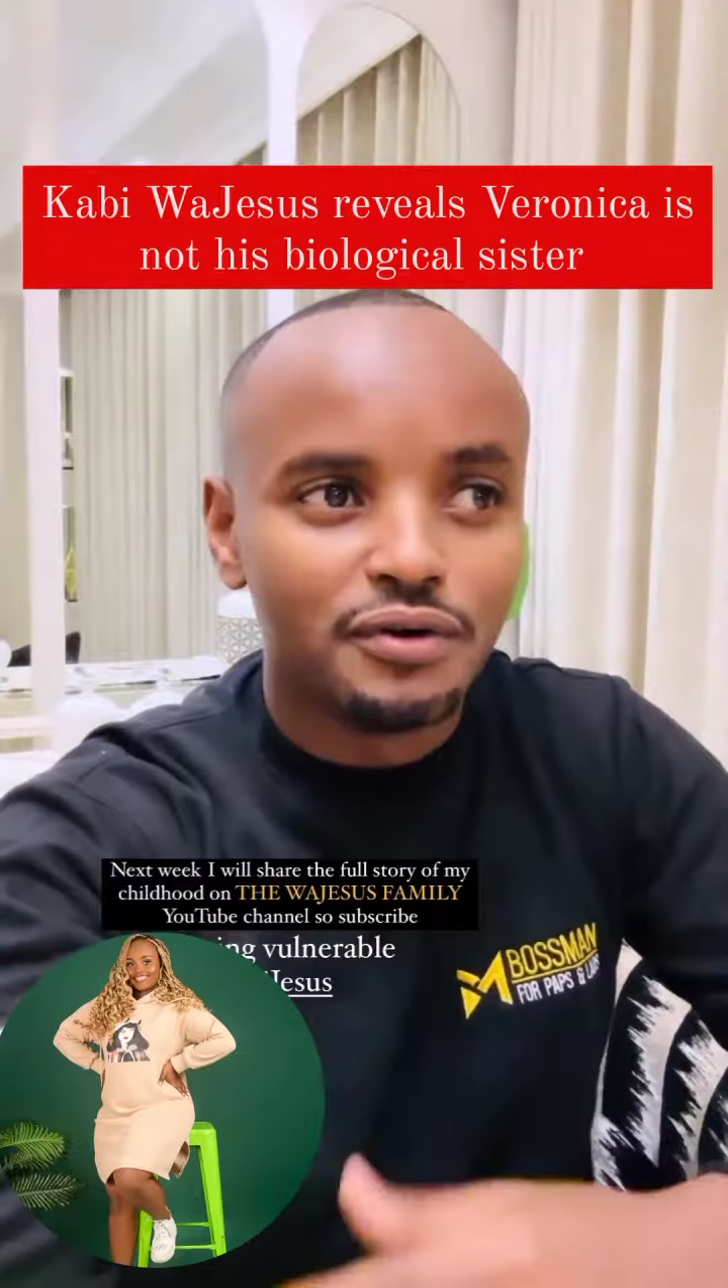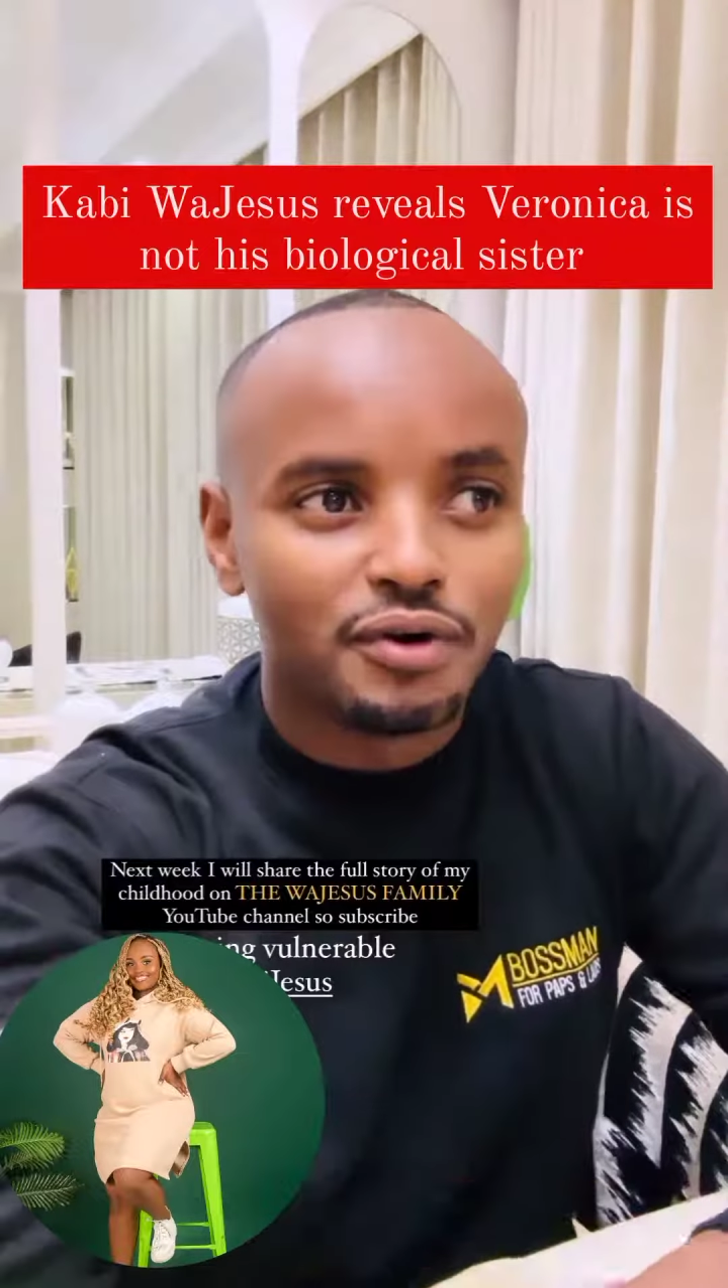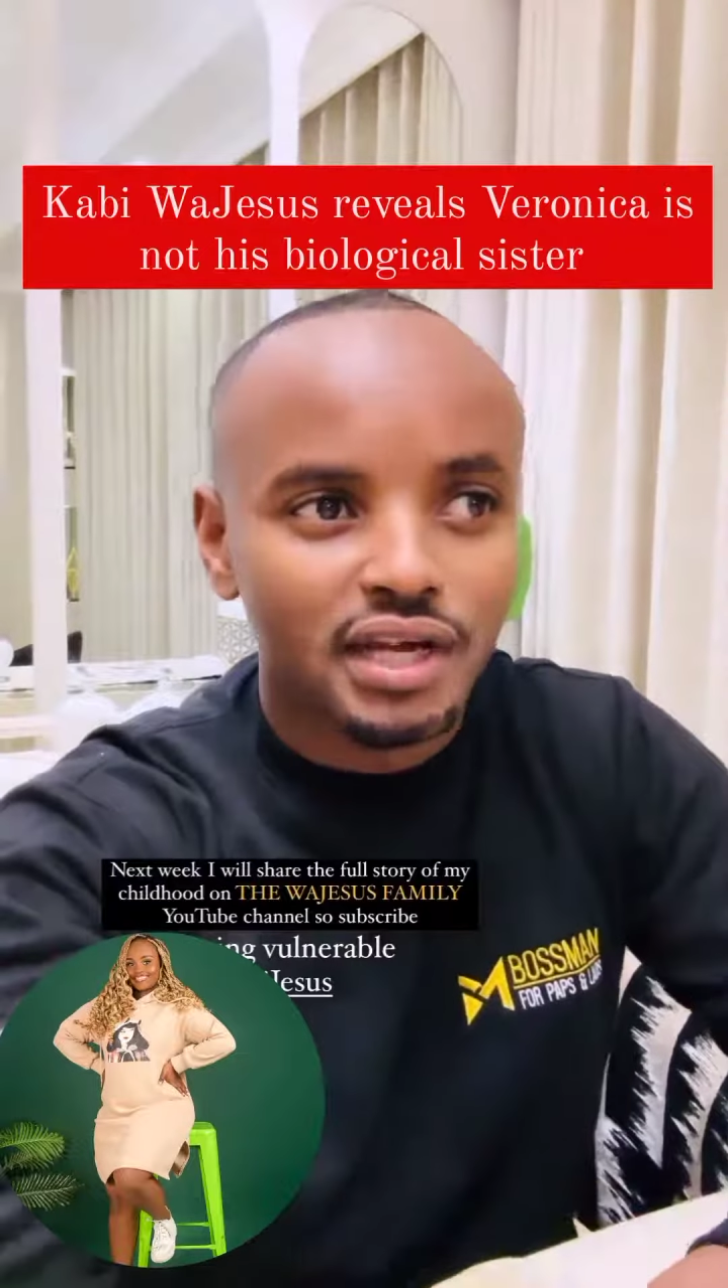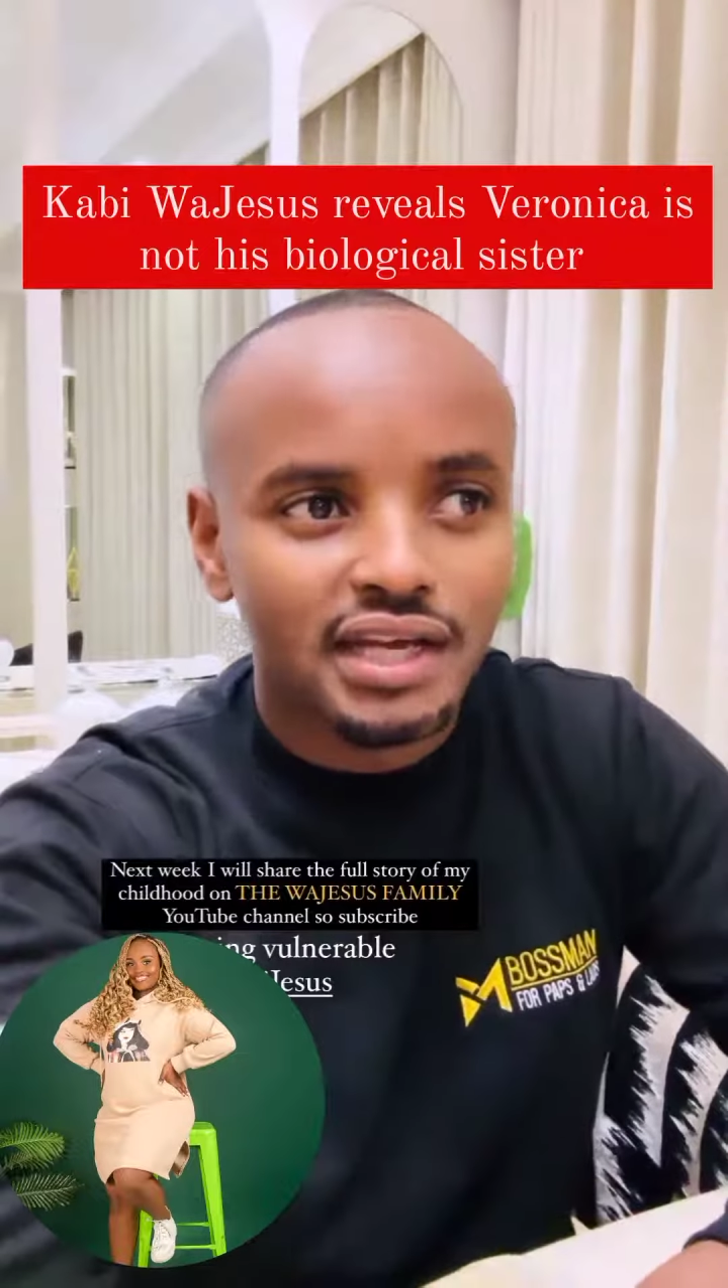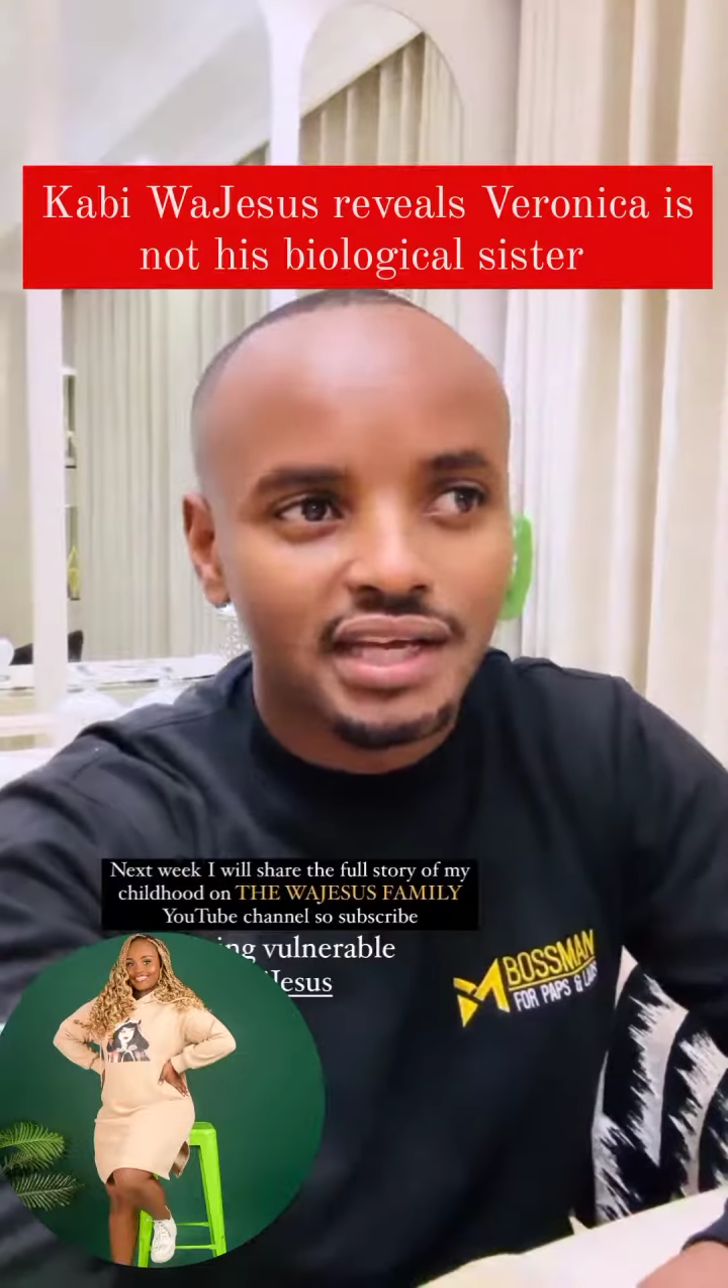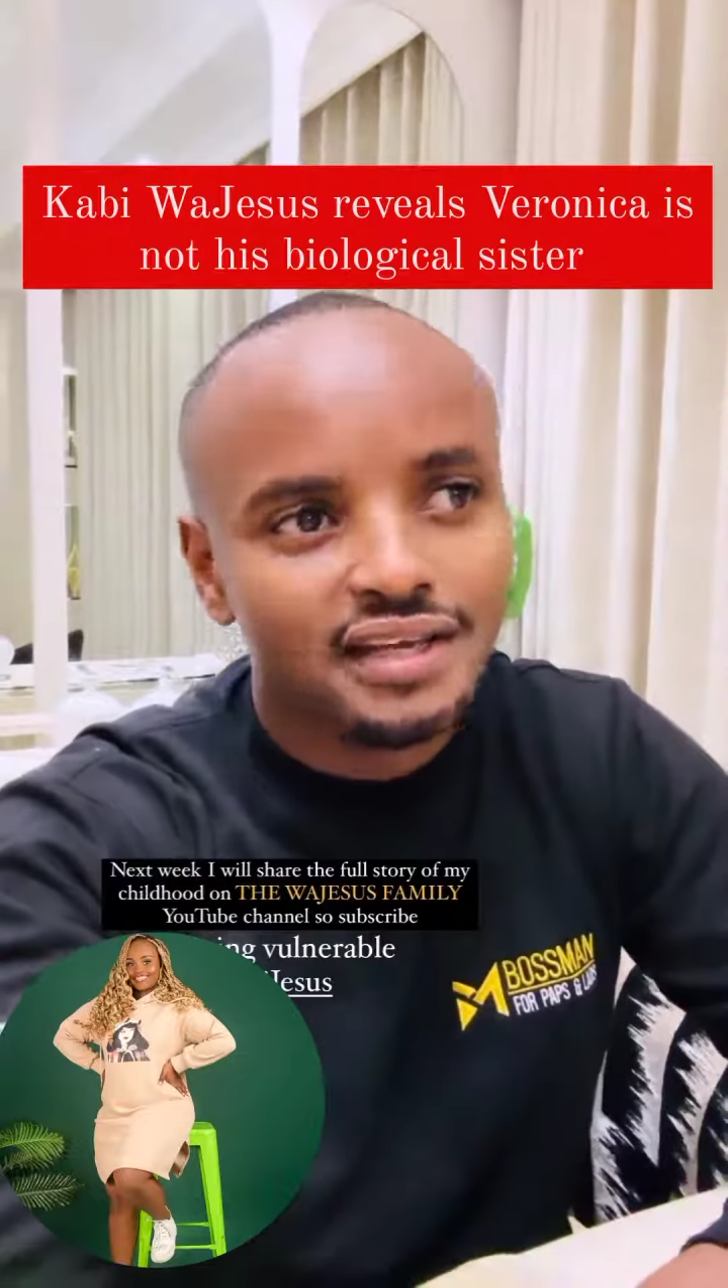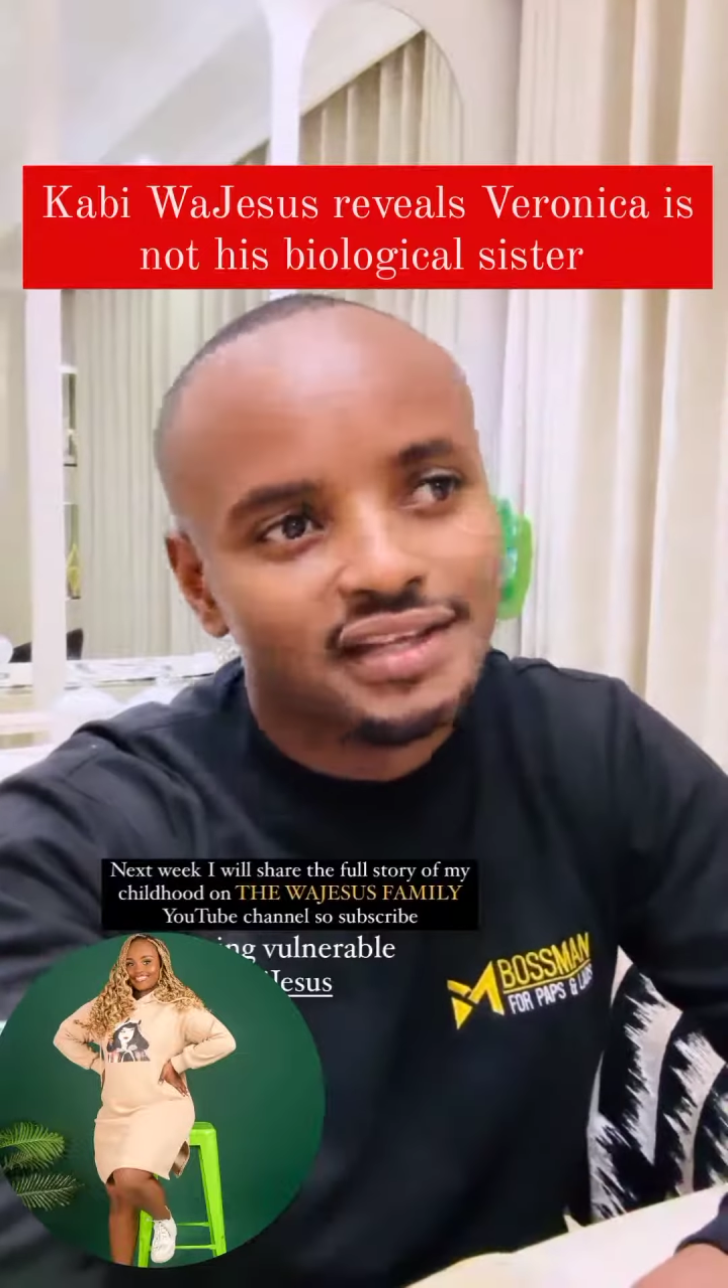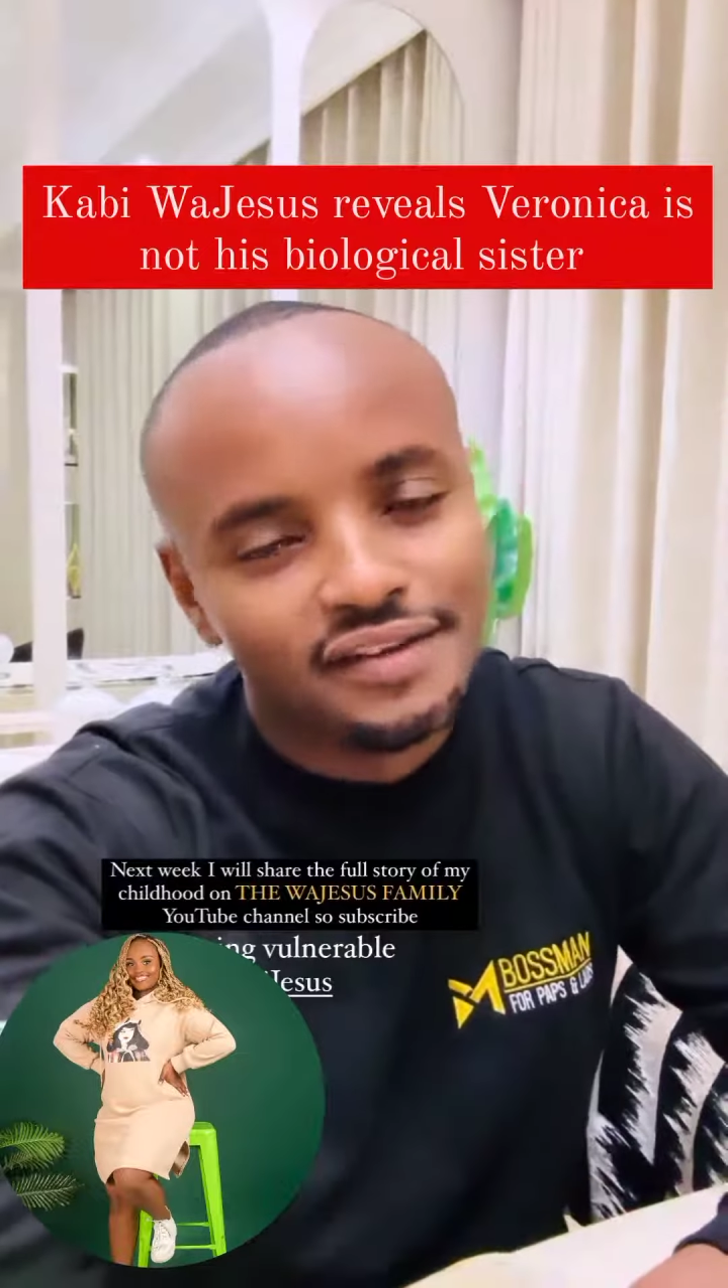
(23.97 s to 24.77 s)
uko like, hey,